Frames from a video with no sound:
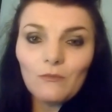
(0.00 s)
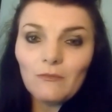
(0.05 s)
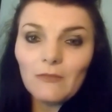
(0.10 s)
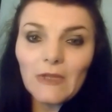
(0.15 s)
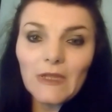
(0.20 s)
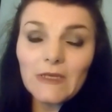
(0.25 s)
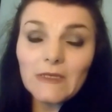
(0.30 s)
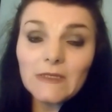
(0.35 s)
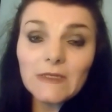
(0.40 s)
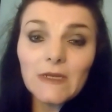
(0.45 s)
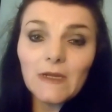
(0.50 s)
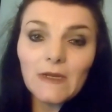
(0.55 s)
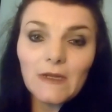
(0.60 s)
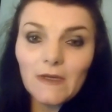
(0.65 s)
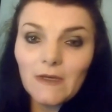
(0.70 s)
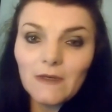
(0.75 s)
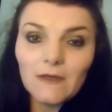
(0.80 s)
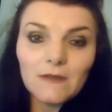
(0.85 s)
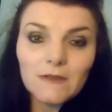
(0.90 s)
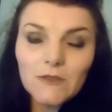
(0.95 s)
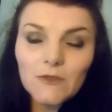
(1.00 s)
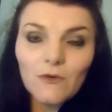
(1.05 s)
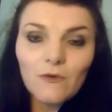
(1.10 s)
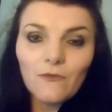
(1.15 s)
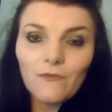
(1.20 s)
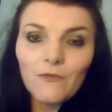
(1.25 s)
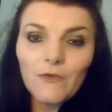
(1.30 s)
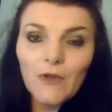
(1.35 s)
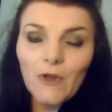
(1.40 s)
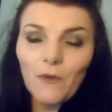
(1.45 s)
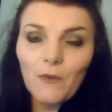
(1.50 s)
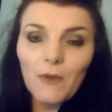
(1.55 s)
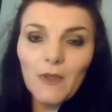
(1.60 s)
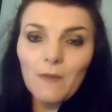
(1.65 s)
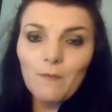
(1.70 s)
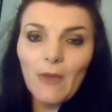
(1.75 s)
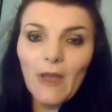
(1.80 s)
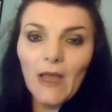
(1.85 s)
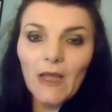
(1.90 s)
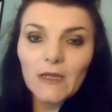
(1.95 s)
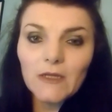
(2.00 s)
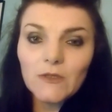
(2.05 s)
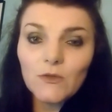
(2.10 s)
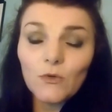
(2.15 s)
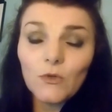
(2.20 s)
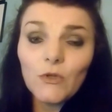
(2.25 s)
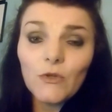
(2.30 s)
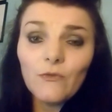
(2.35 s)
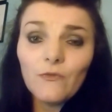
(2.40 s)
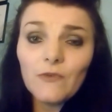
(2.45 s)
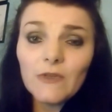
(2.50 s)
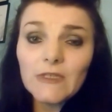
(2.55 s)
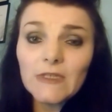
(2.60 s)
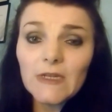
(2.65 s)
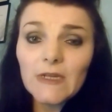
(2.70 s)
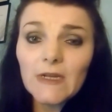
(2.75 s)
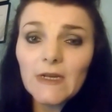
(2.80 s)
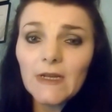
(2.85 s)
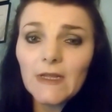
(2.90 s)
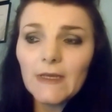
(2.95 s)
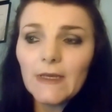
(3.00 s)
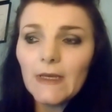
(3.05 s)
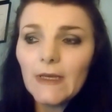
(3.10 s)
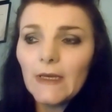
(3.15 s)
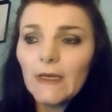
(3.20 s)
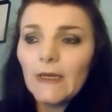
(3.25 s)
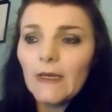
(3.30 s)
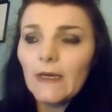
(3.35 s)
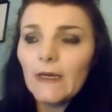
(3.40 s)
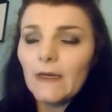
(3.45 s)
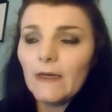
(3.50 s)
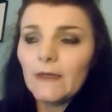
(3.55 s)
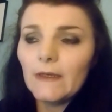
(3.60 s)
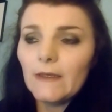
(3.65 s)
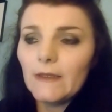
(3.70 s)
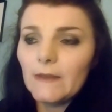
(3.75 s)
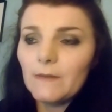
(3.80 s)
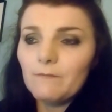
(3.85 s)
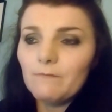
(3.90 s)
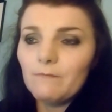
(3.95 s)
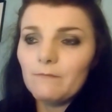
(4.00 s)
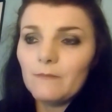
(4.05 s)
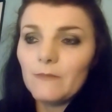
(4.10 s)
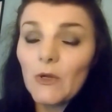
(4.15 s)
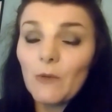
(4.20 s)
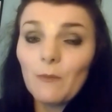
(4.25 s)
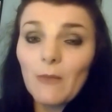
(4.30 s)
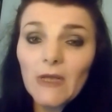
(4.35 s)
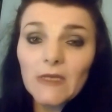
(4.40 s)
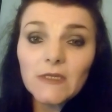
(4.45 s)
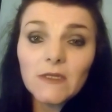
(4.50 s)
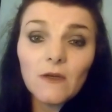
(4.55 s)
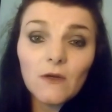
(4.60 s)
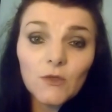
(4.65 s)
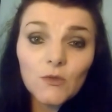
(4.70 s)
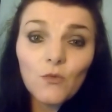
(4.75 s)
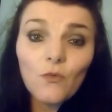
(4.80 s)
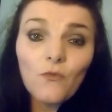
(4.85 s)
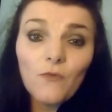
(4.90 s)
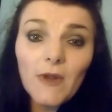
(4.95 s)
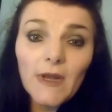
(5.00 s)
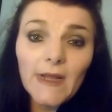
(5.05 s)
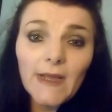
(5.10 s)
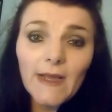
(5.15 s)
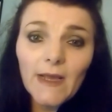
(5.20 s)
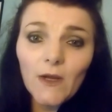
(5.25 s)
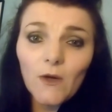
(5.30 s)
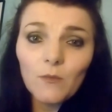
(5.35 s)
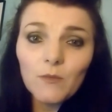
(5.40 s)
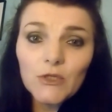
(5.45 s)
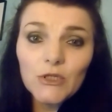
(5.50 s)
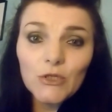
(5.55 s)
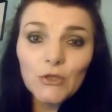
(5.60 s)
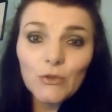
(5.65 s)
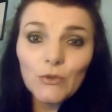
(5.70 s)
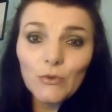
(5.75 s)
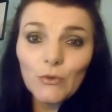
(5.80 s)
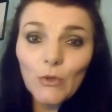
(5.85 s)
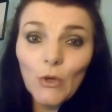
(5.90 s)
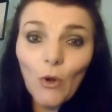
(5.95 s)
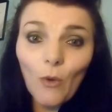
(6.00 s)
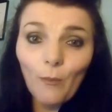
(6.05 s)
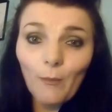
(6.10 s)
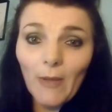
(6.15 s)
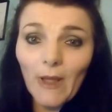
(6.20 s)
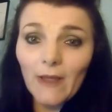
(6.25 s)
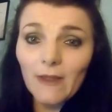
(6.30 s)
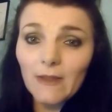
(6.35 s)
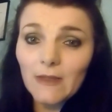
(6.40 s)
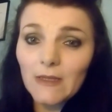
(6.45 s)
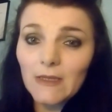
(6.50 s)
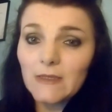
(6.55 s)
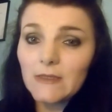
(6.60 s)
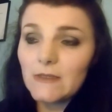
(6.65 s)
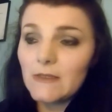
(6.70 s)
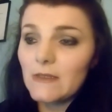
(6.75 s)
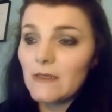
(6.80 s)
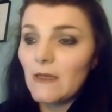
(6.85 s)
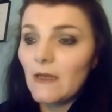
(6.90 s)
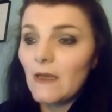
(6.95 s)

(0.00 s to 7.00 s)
is going to sort of, impact on you physically, but massage will really help to combat this.